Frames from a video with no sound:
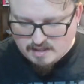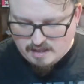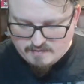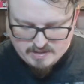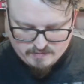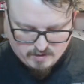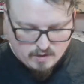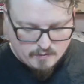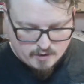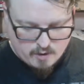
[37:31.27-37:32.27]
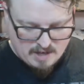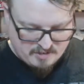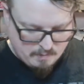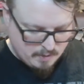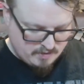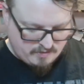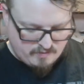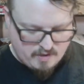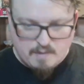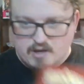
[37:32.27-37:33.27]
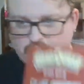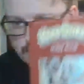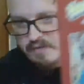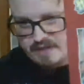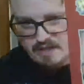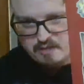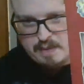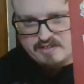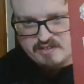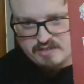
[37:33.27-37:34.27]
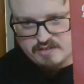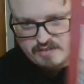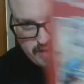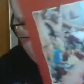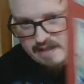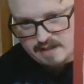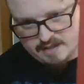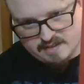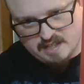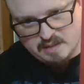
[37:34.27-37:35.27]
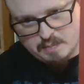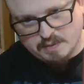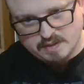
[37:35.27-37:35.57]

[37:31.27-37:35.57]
I've even got the quest books from a couple of the expansions, the Kellar's Keep